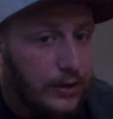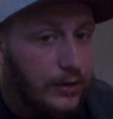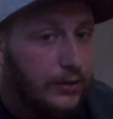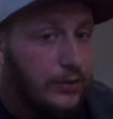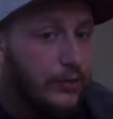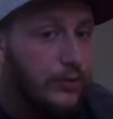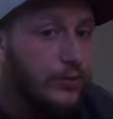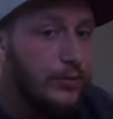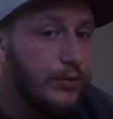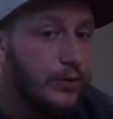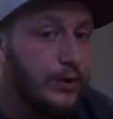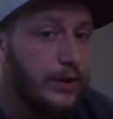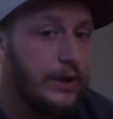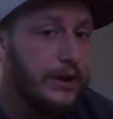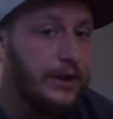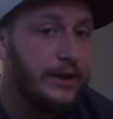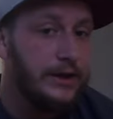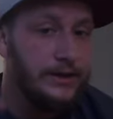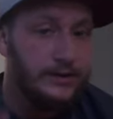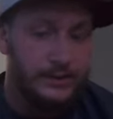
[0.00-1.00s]
to do
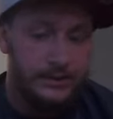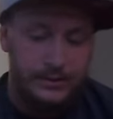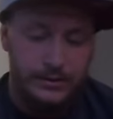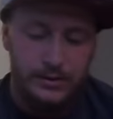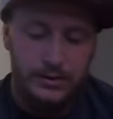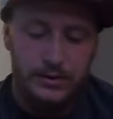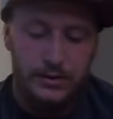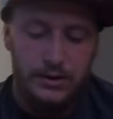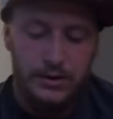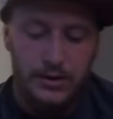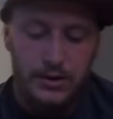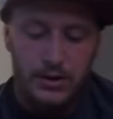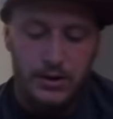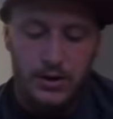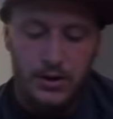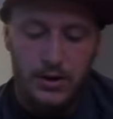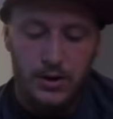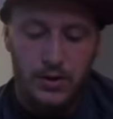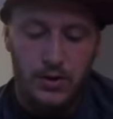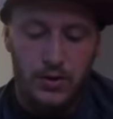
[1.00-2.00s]
braids
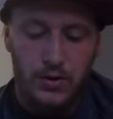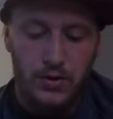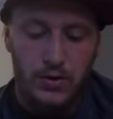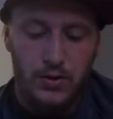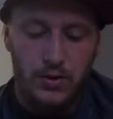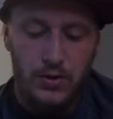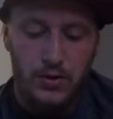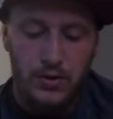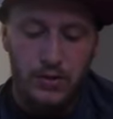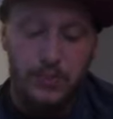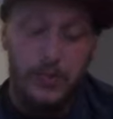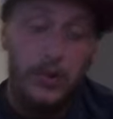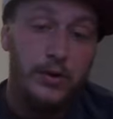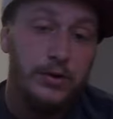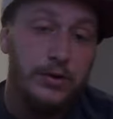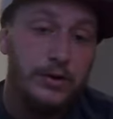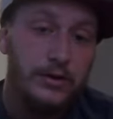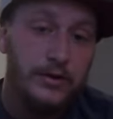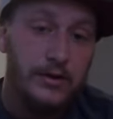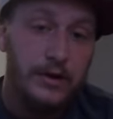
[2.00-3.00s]
or a
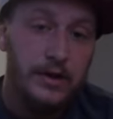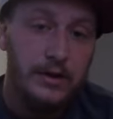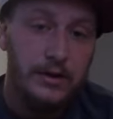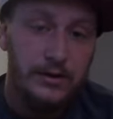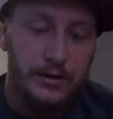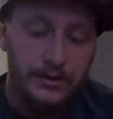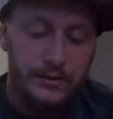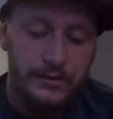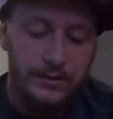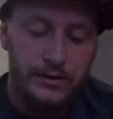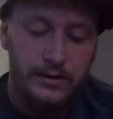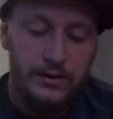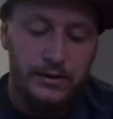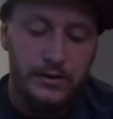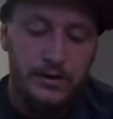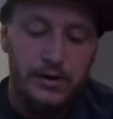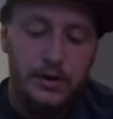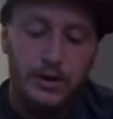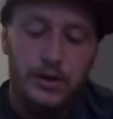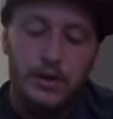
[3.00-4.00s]
ponytail even,
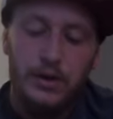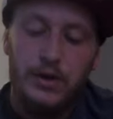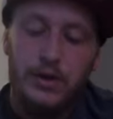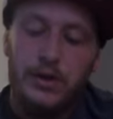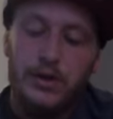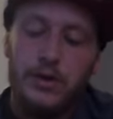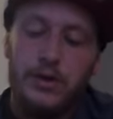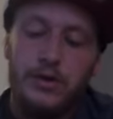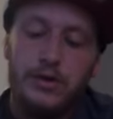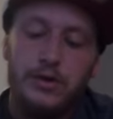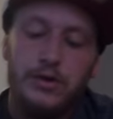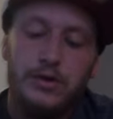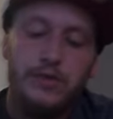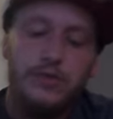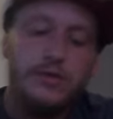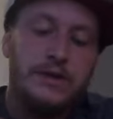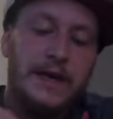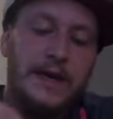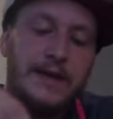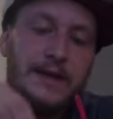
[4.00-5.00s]
you
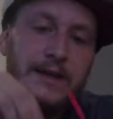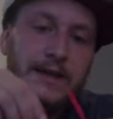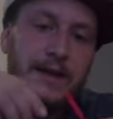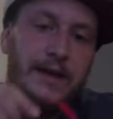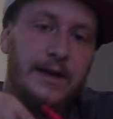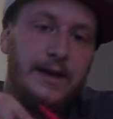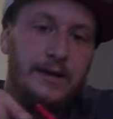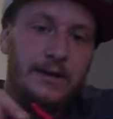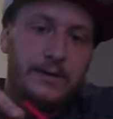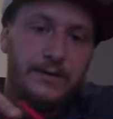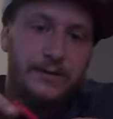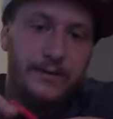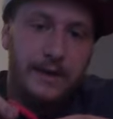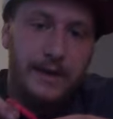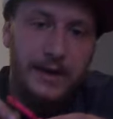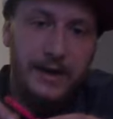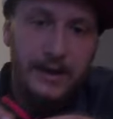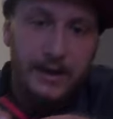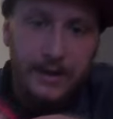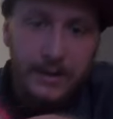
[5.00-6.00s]
take the end of the
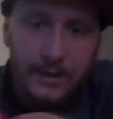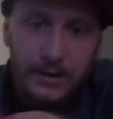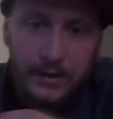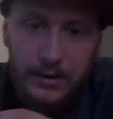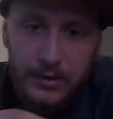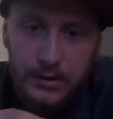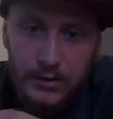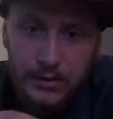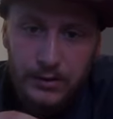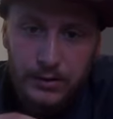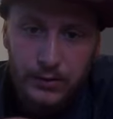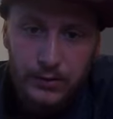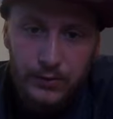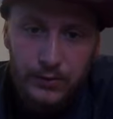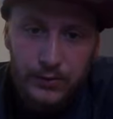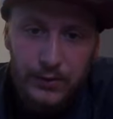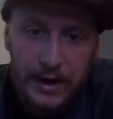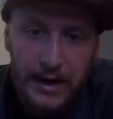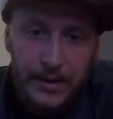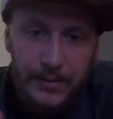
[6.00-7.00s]
hair, you
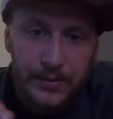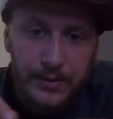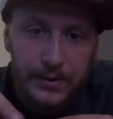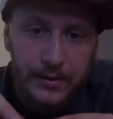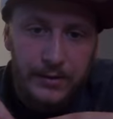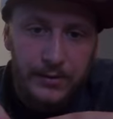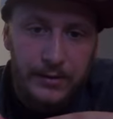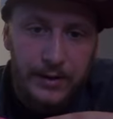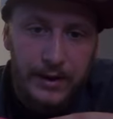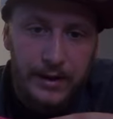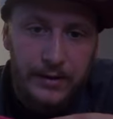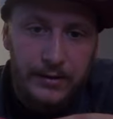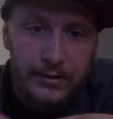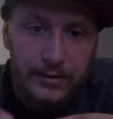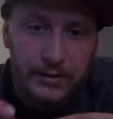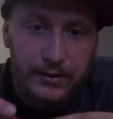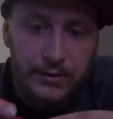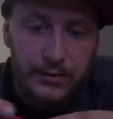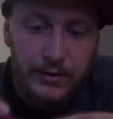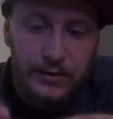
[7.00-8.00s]
wrap it around the
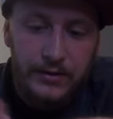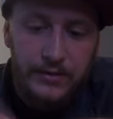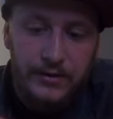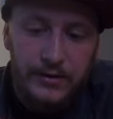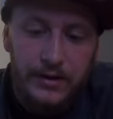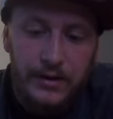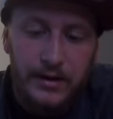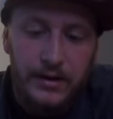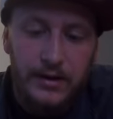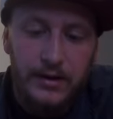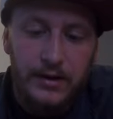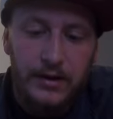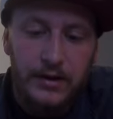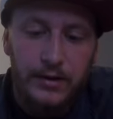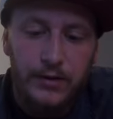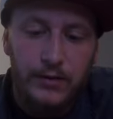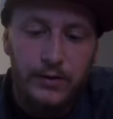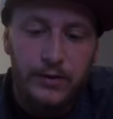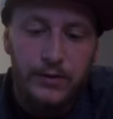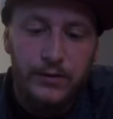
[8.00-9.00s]
crease here,
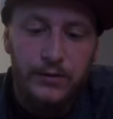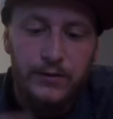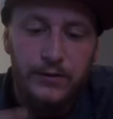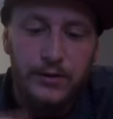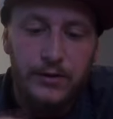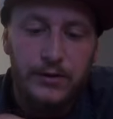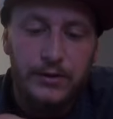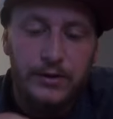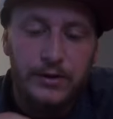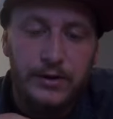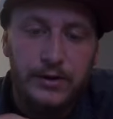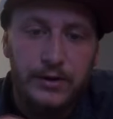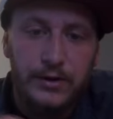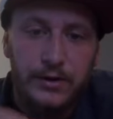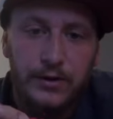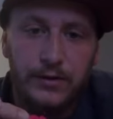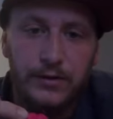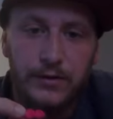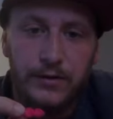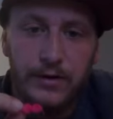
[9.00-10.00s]
and when you fold and
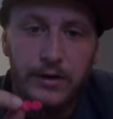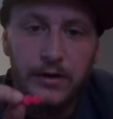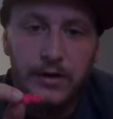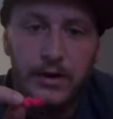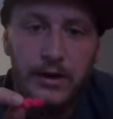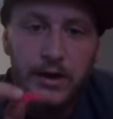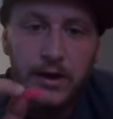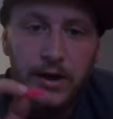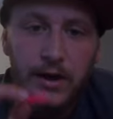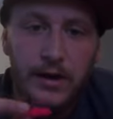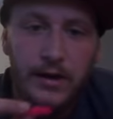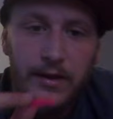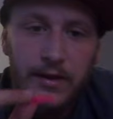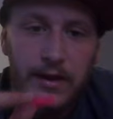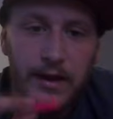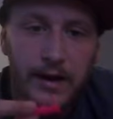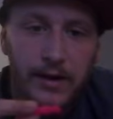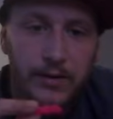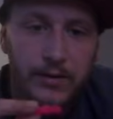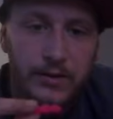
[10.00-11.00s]
close it,
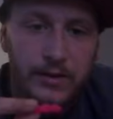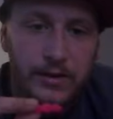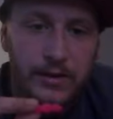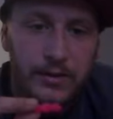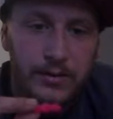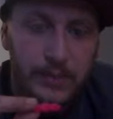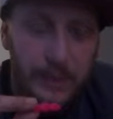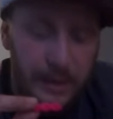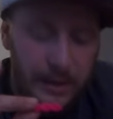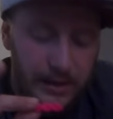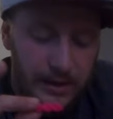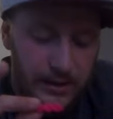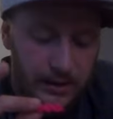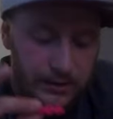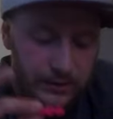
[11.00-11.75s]
that will keep her hair.